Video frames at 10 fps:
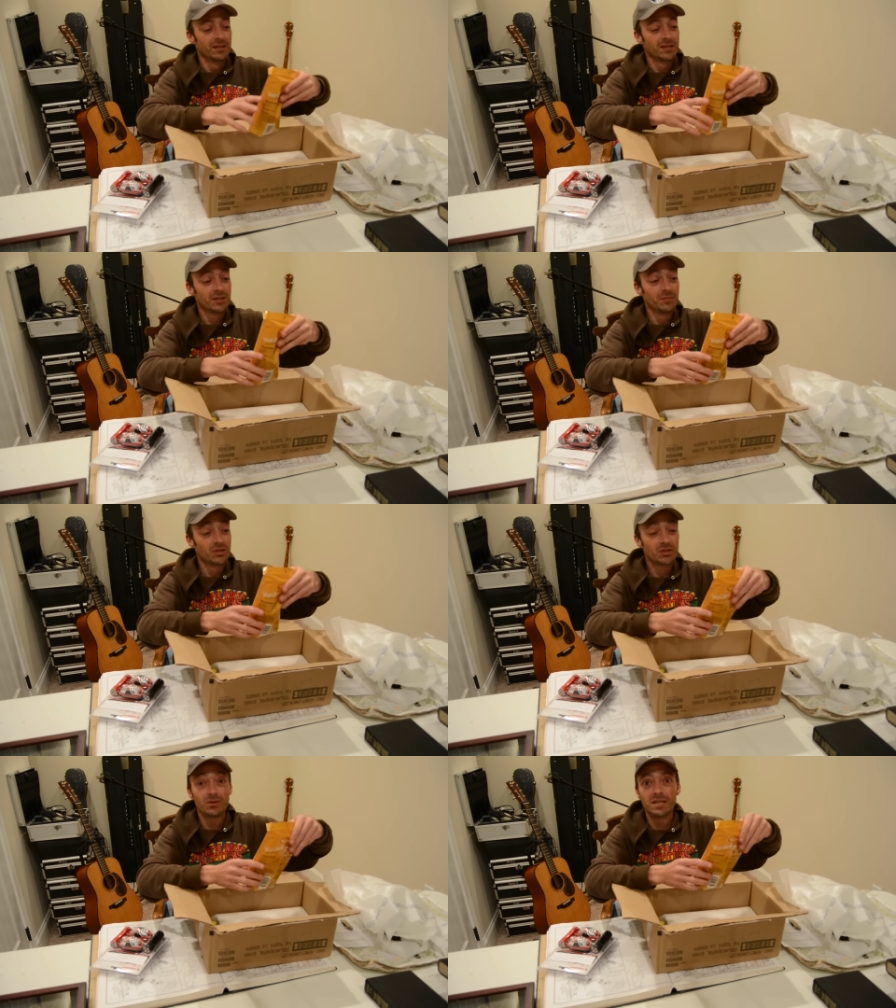And some
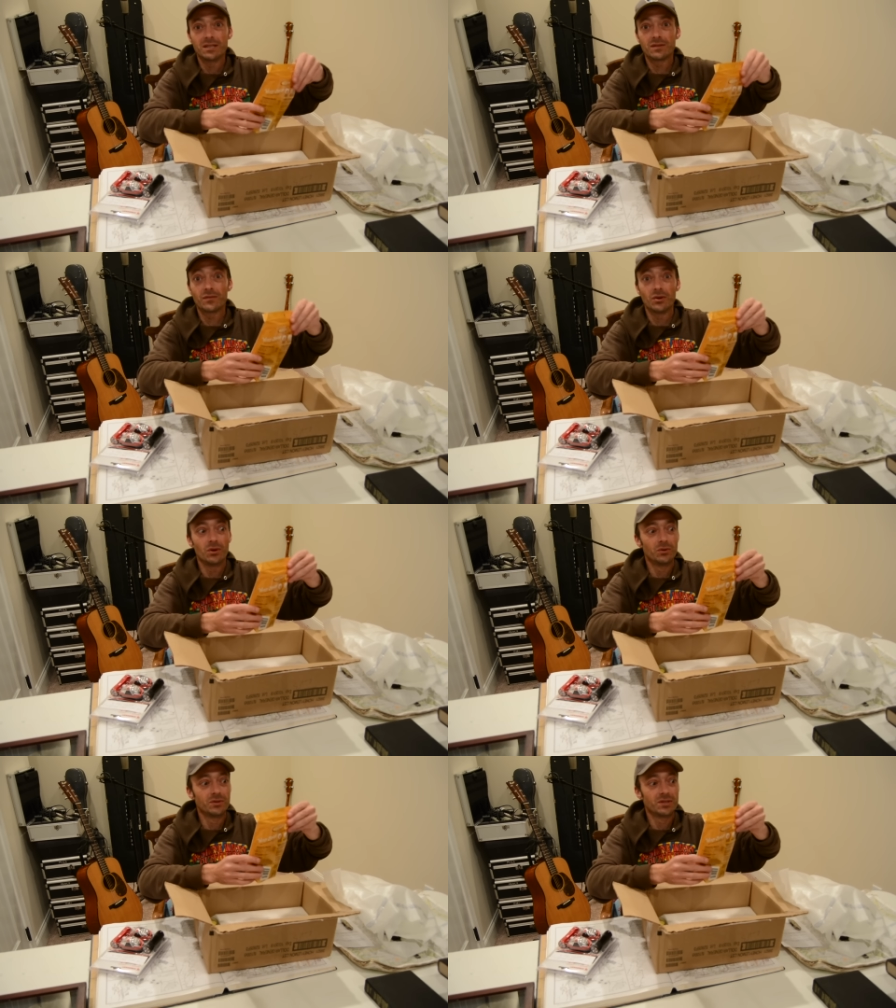treats for
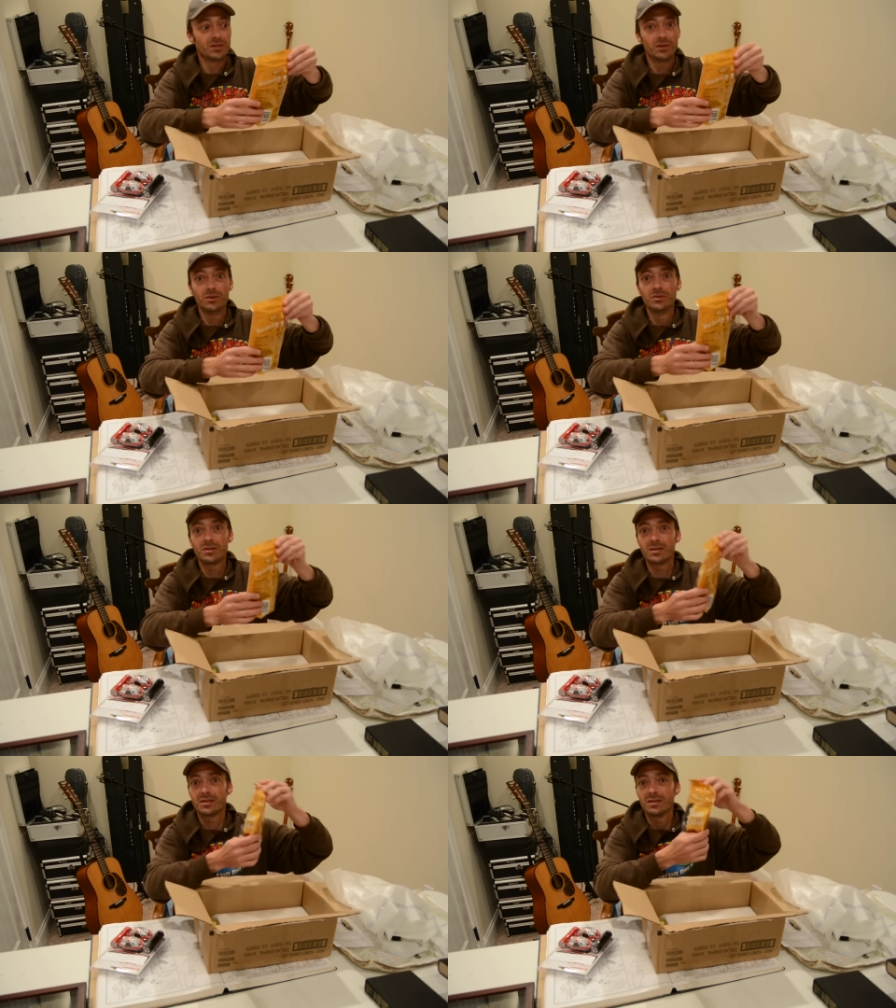old
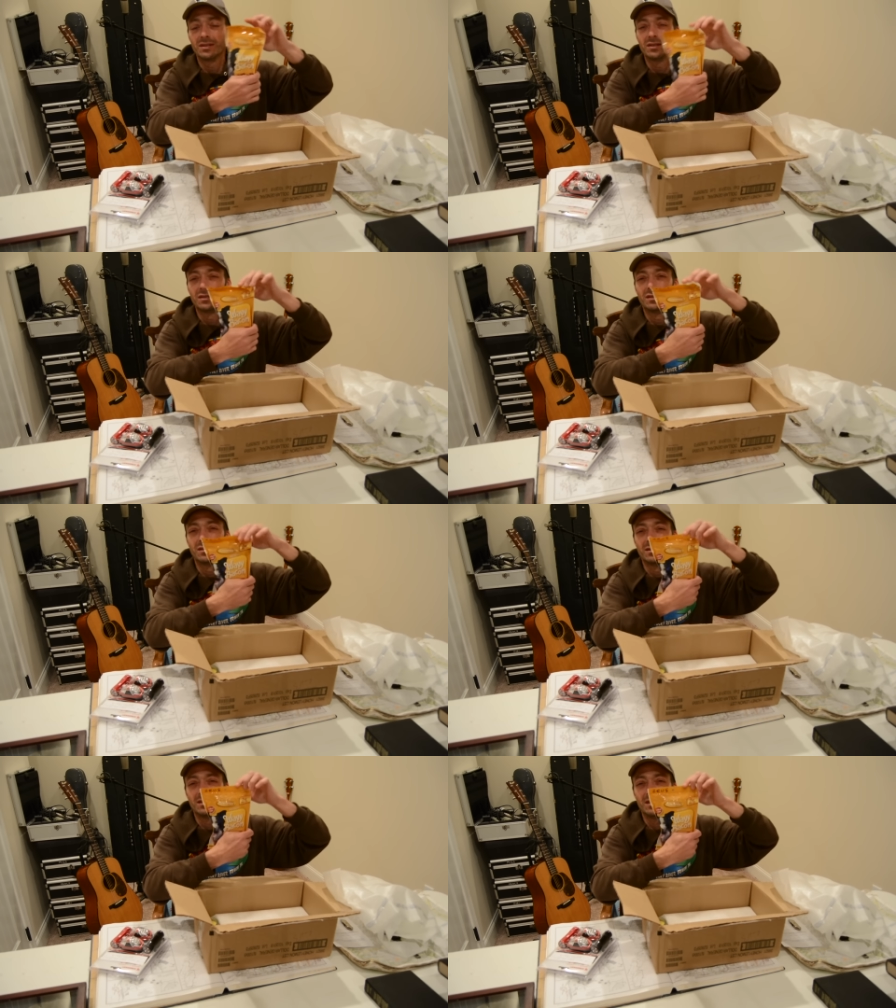Zeus.
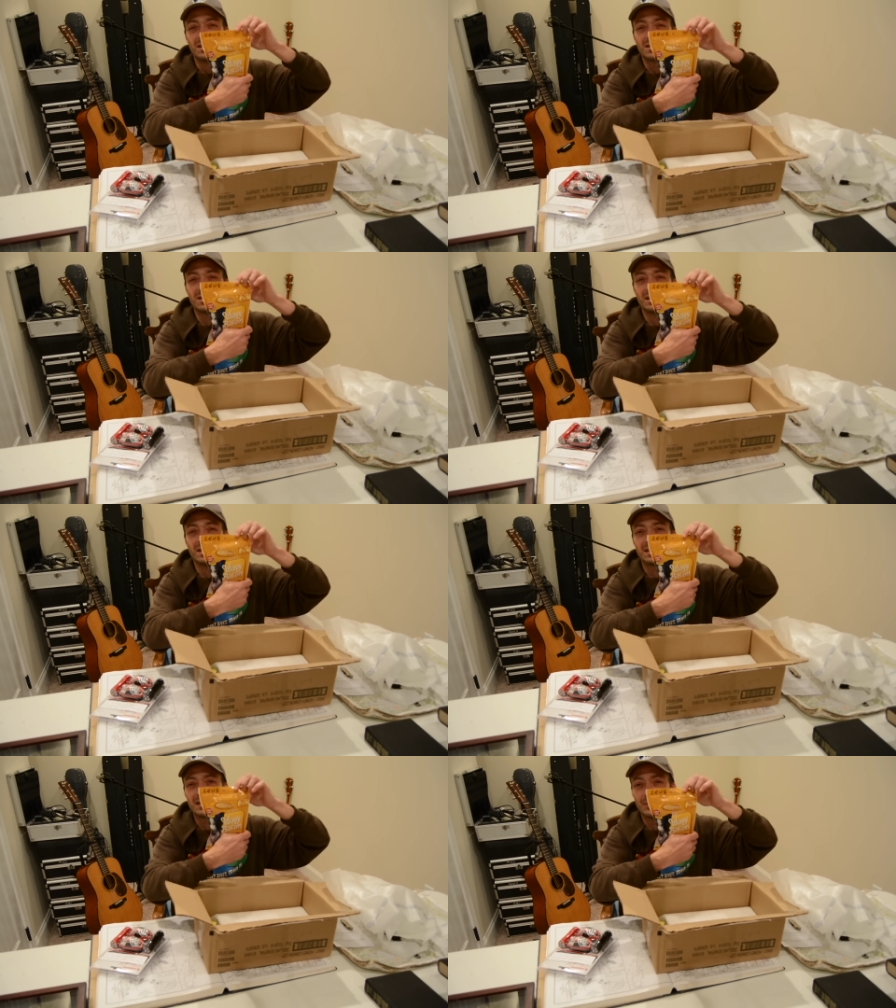He's going
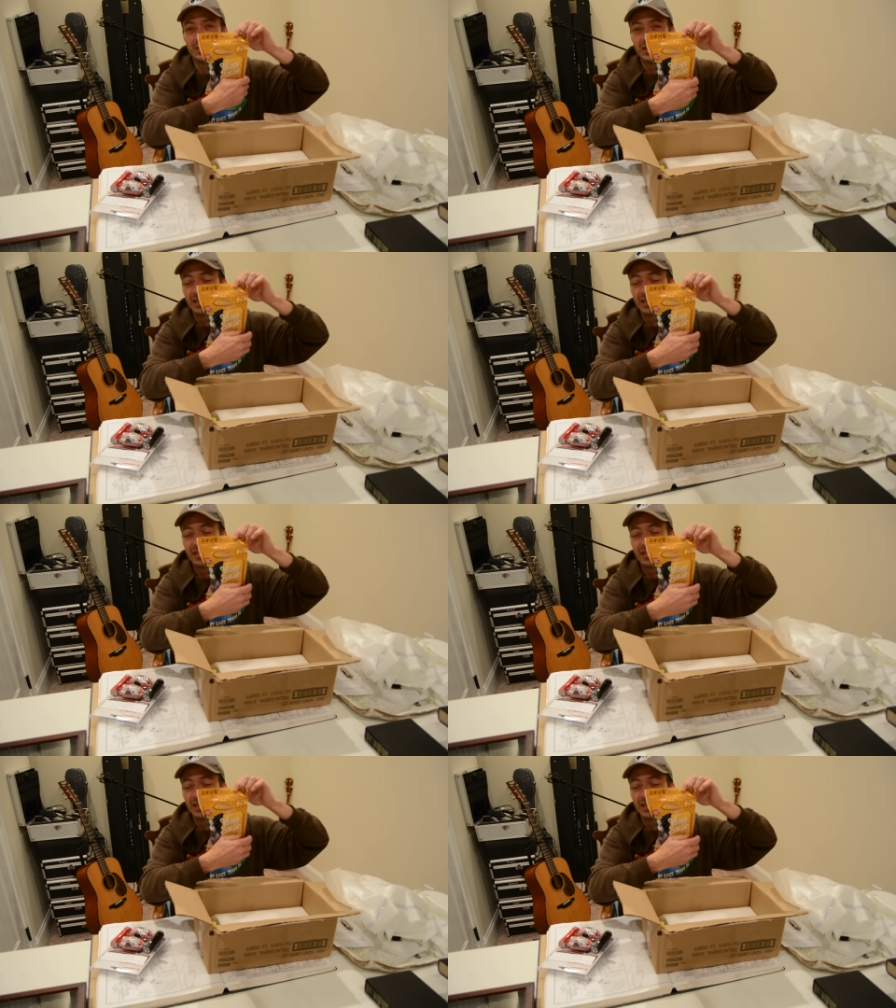to get some of